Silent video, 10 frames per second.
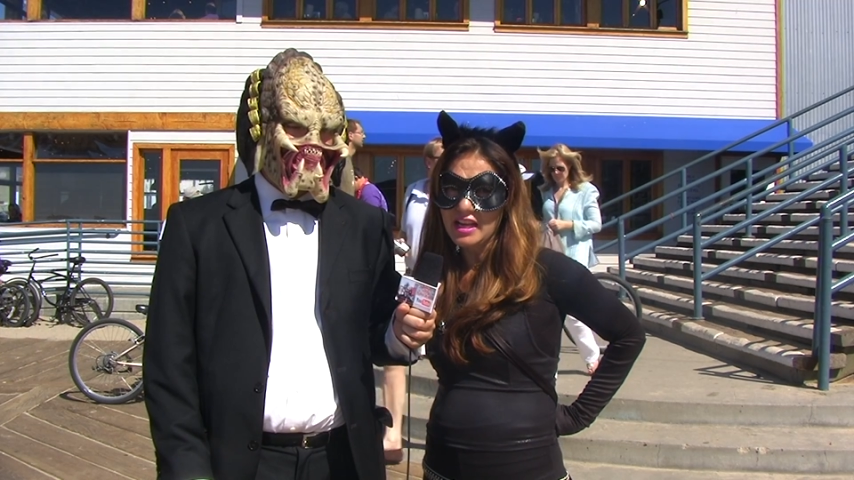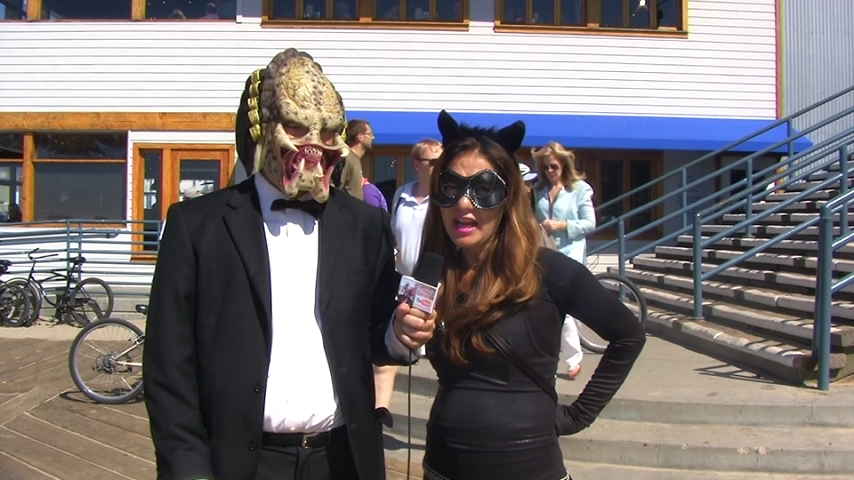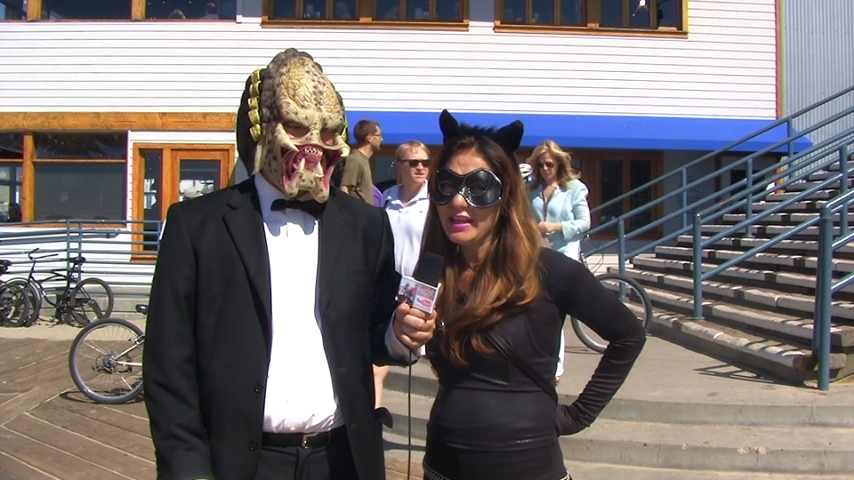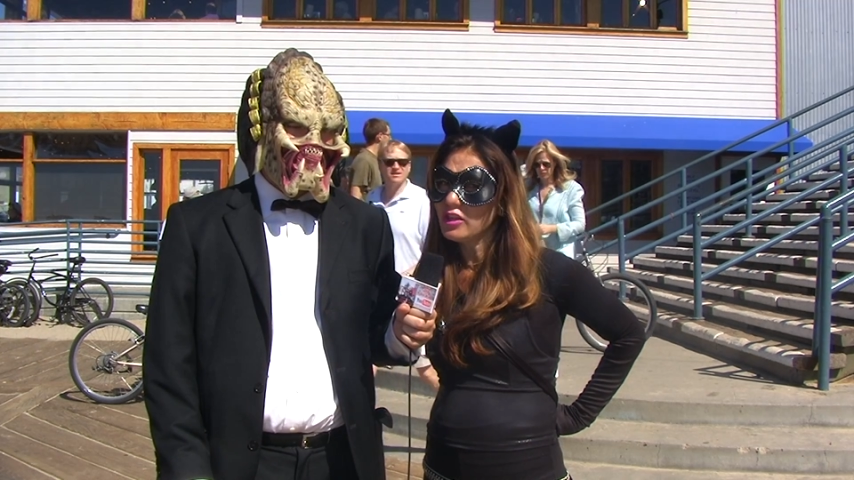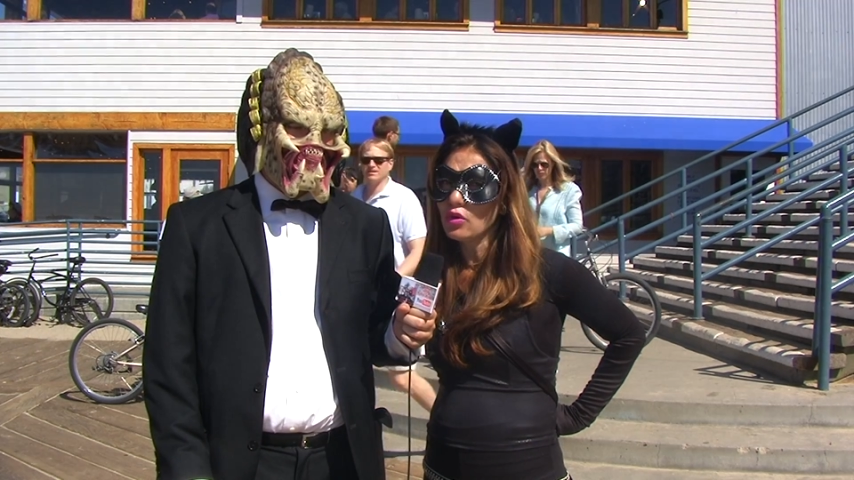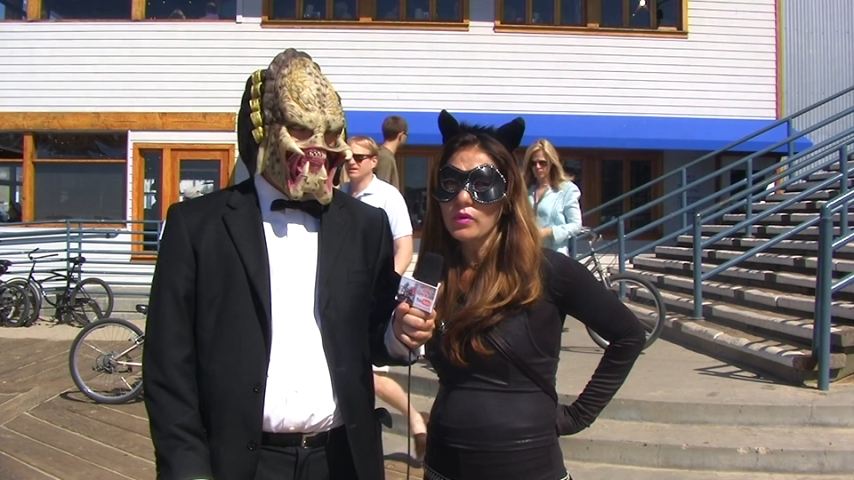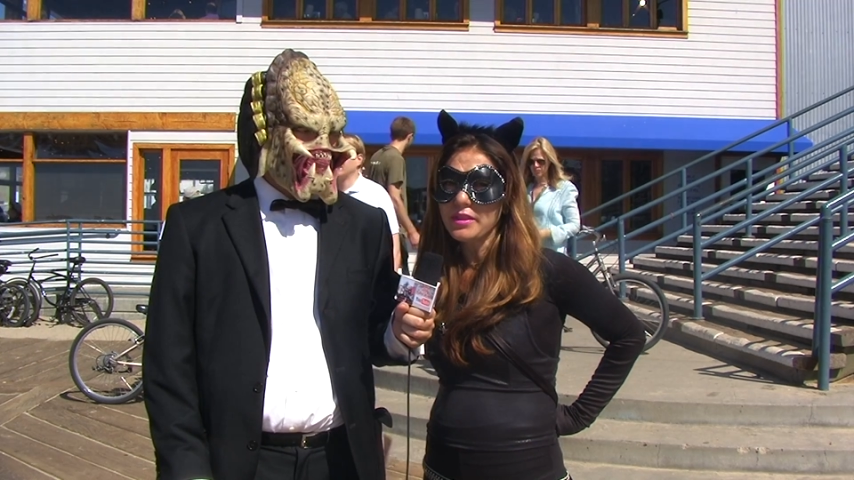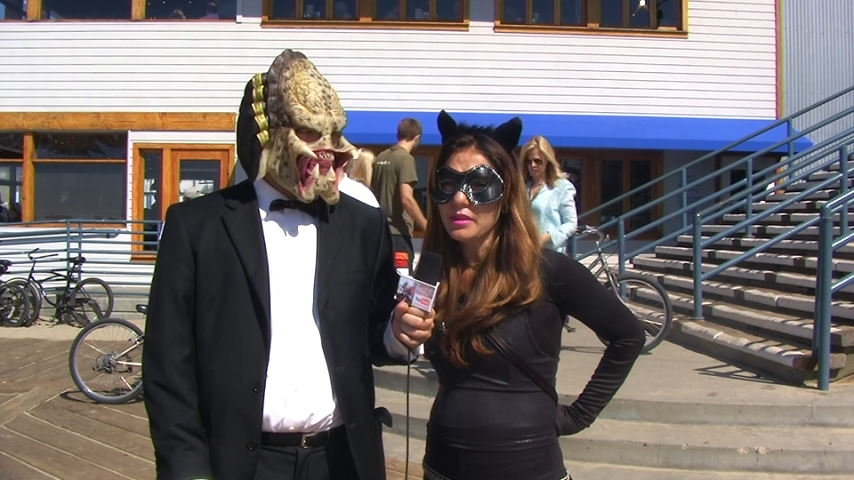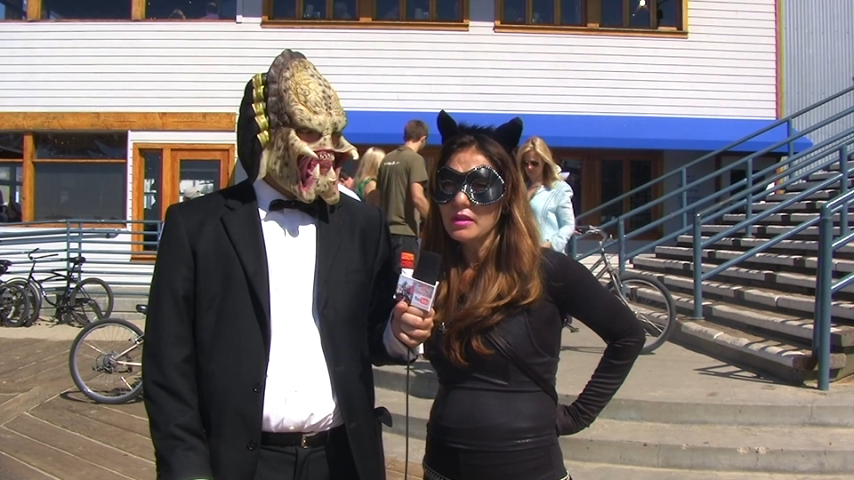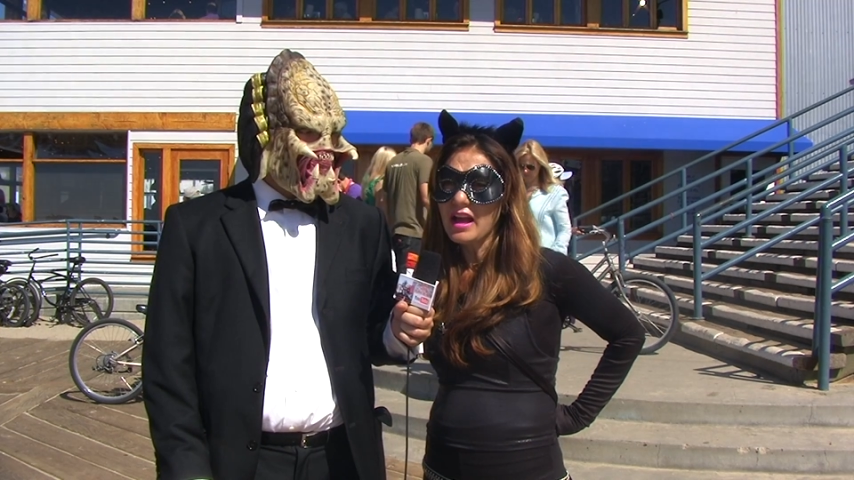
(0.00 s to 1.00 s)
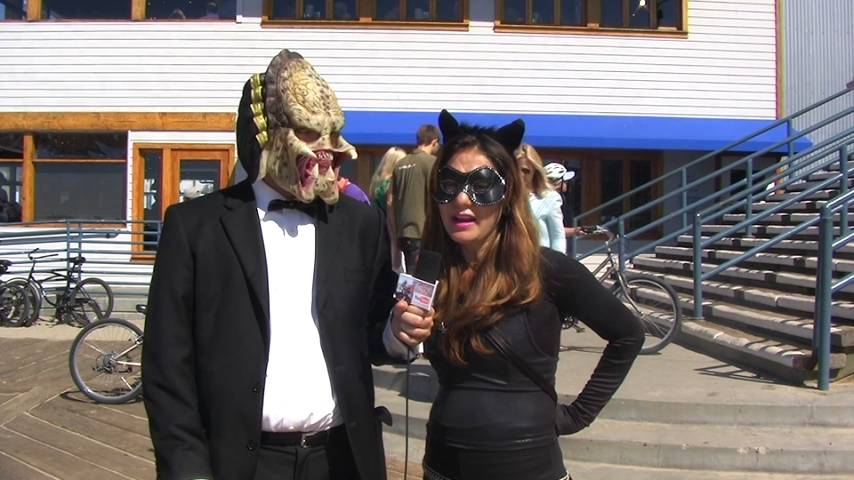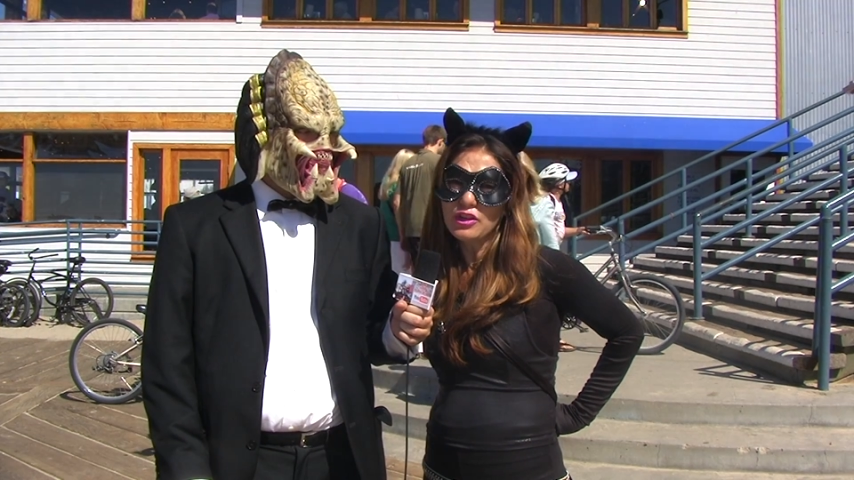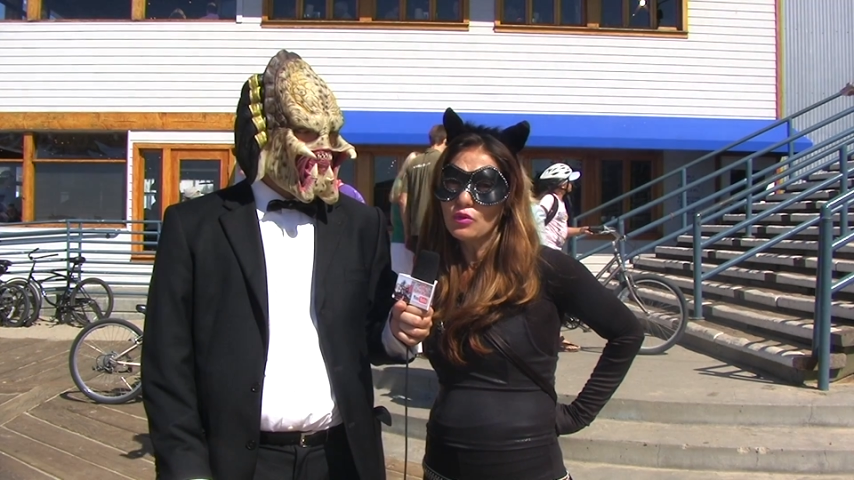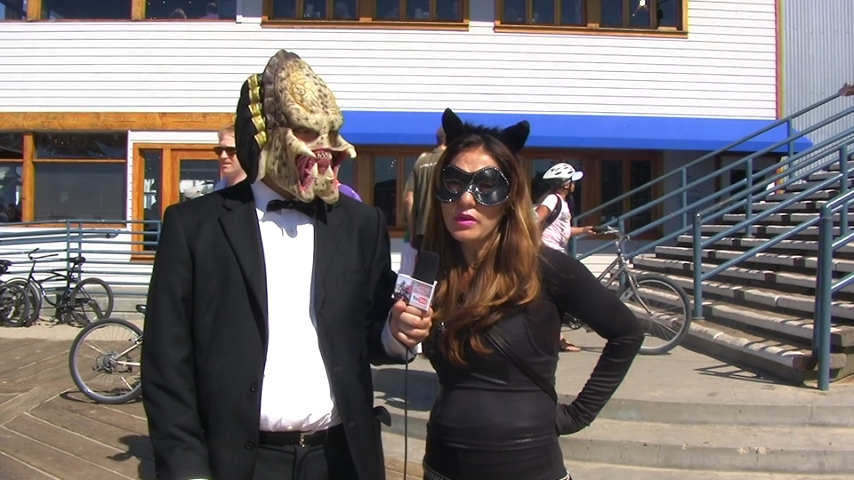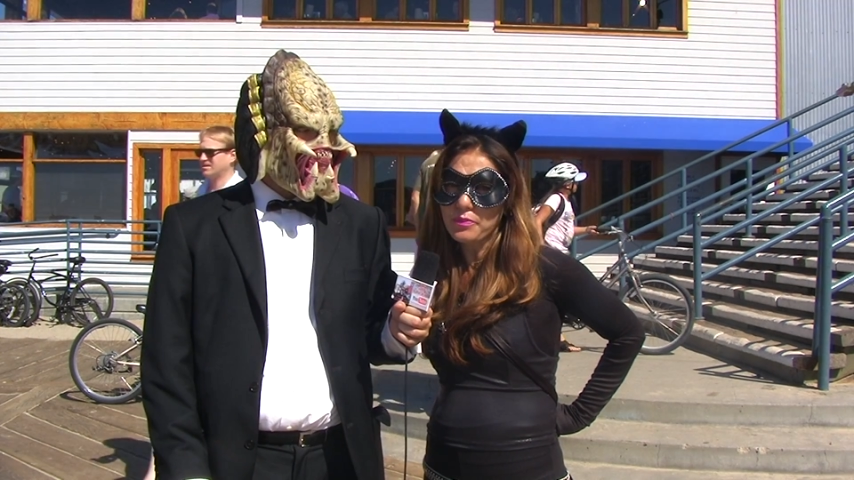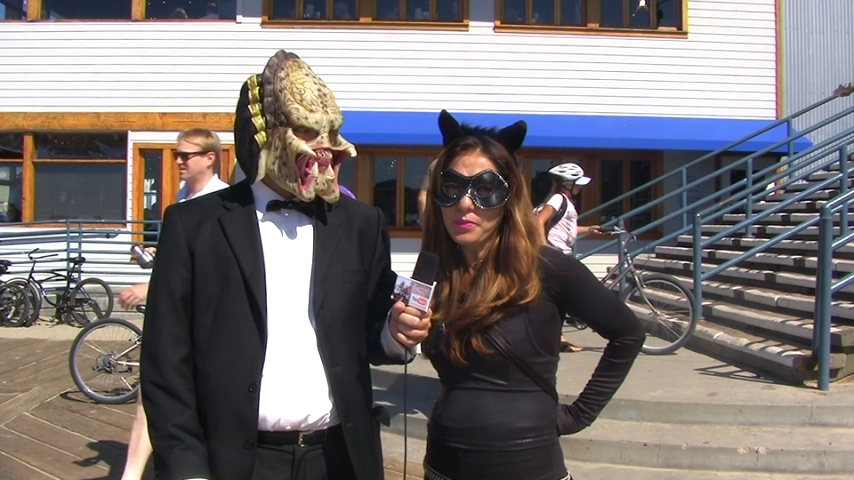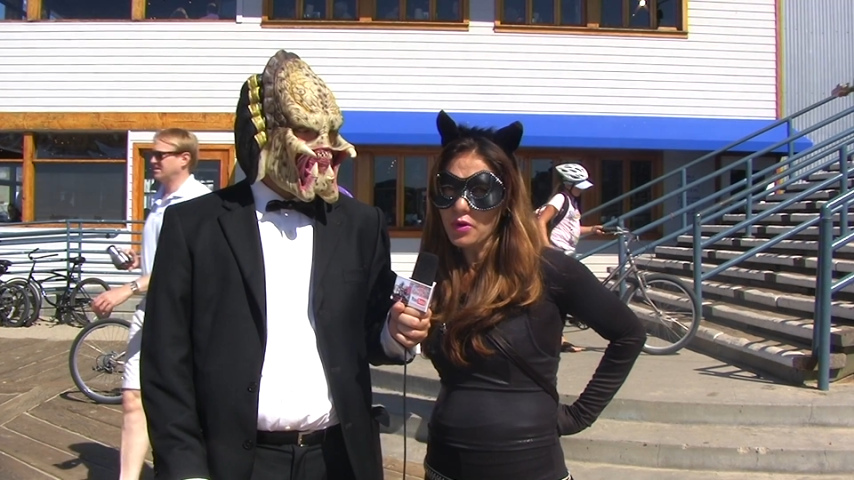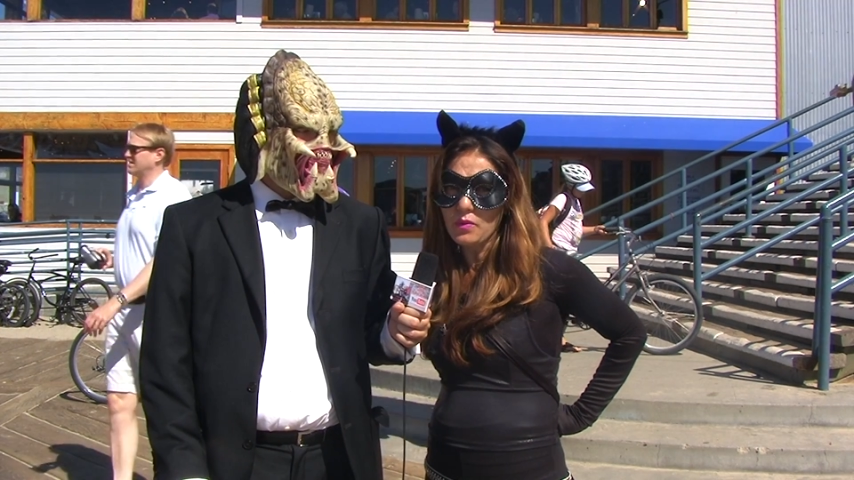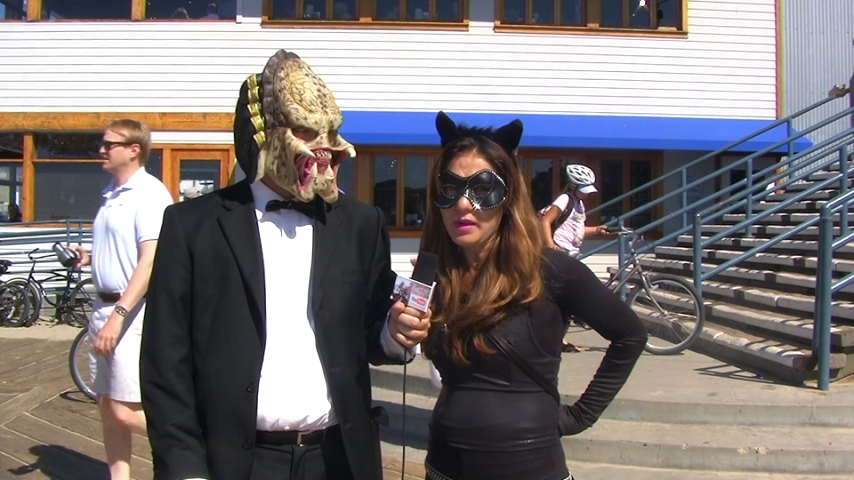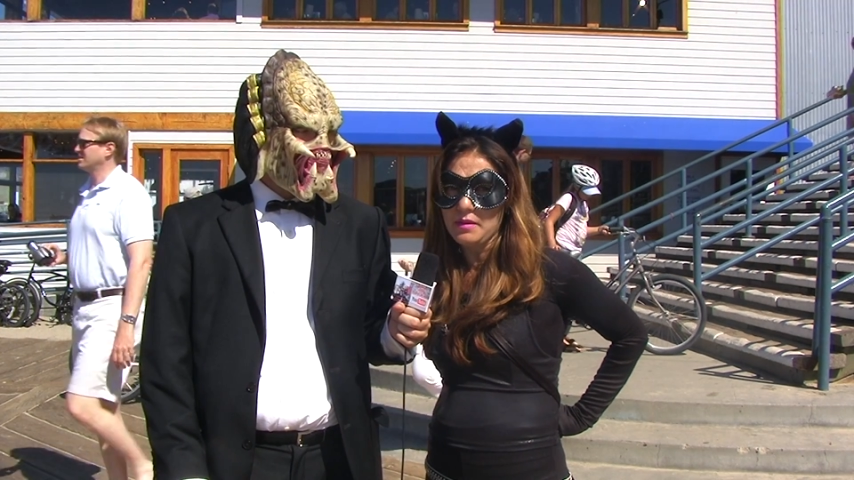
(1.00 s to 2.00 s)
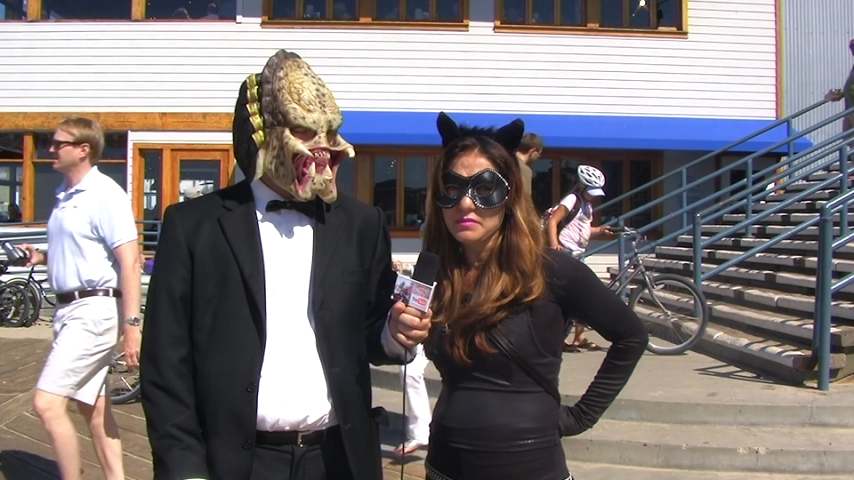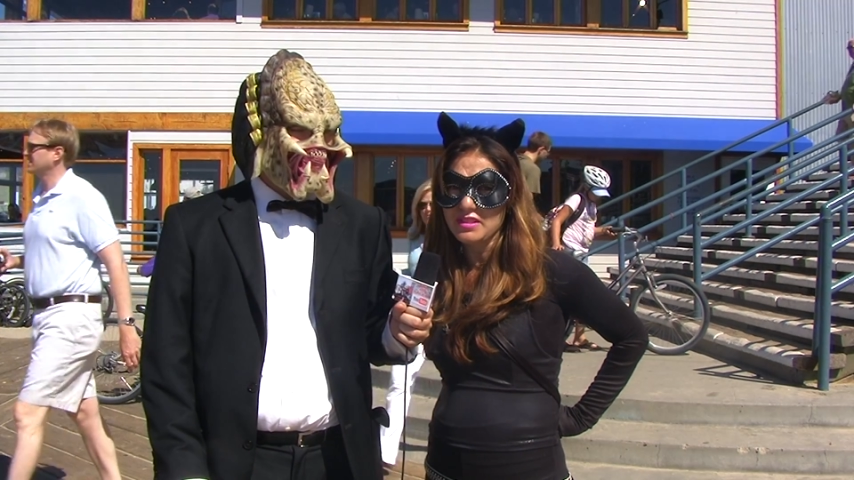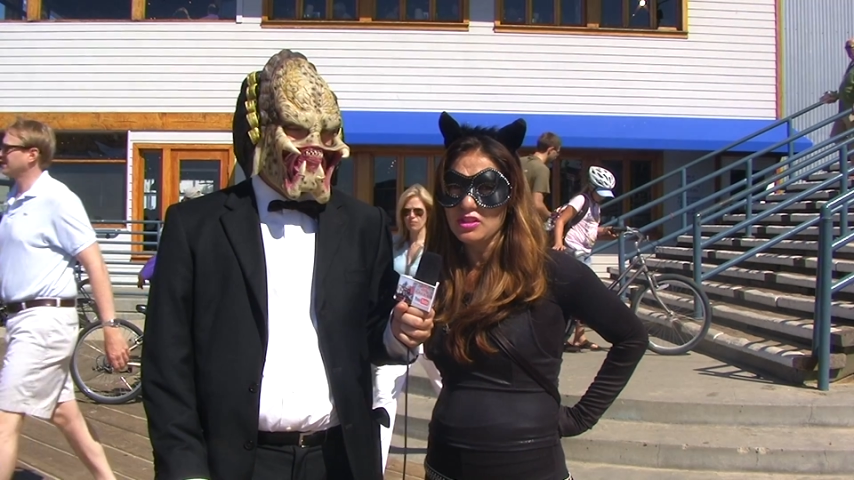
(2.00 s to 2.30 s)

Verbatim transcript: and not with, and not with problems,